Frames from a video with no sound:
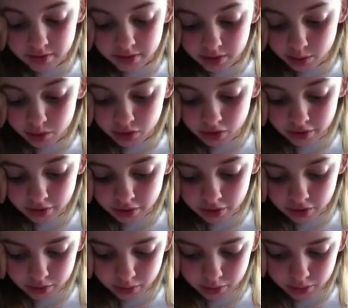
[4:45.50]
her,
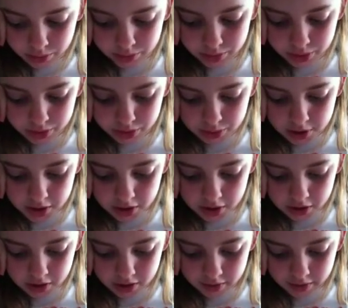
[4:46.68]
the wolf with the
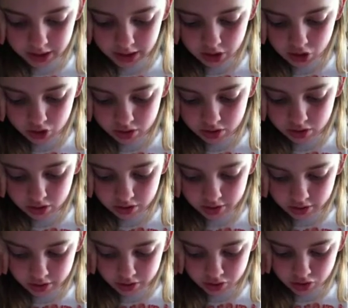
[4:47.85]
smile of an angel.
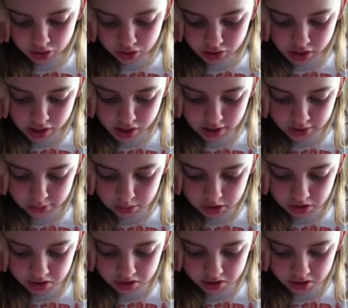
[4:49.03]
Though she already has a
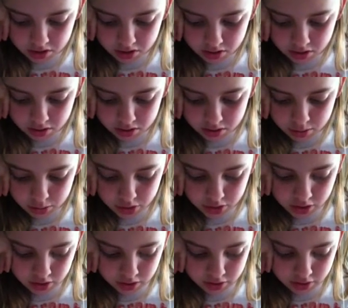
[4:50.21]
mate, he was
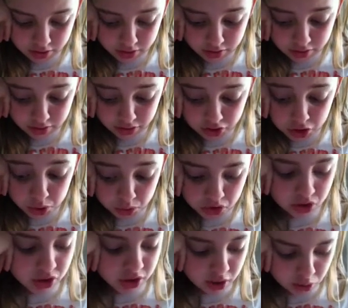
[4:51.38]
not
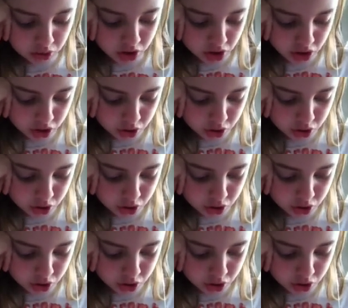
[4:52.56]
her